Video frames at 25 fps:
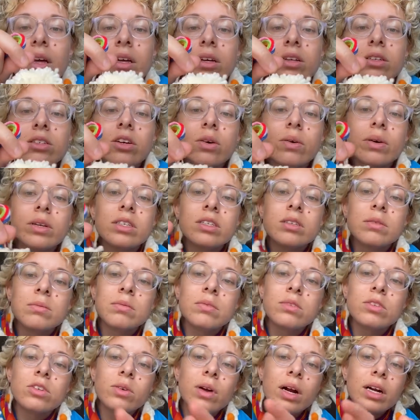So it's
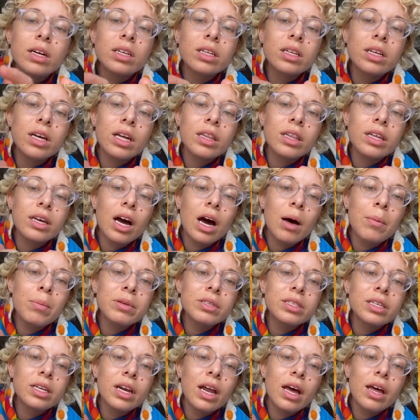directly at the
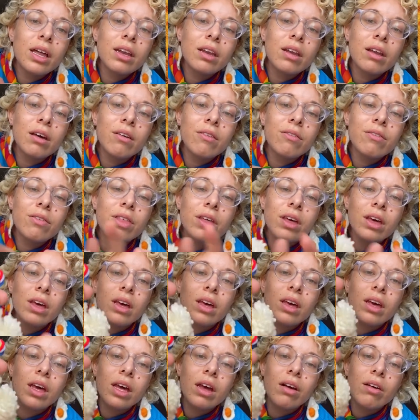opposite end of
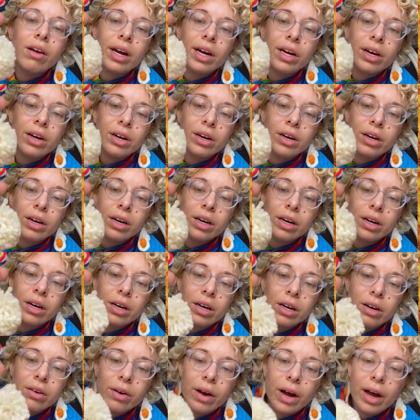the earring hook,
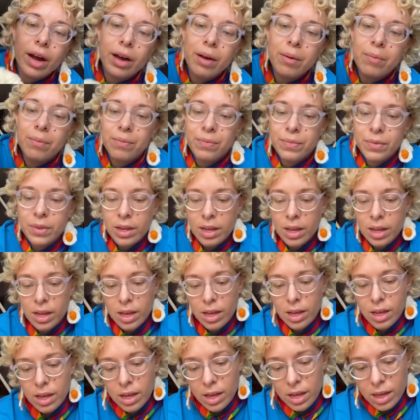okay?
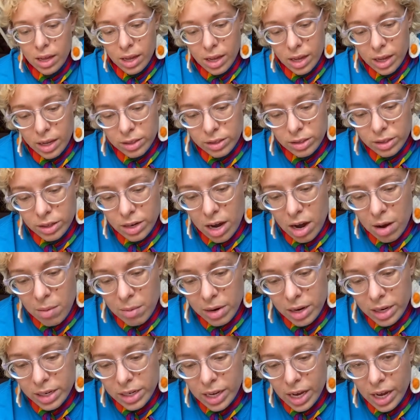And so now I'm
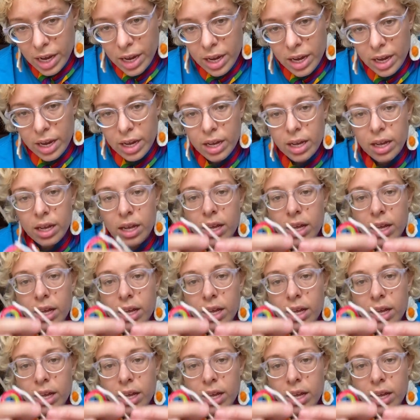gonna take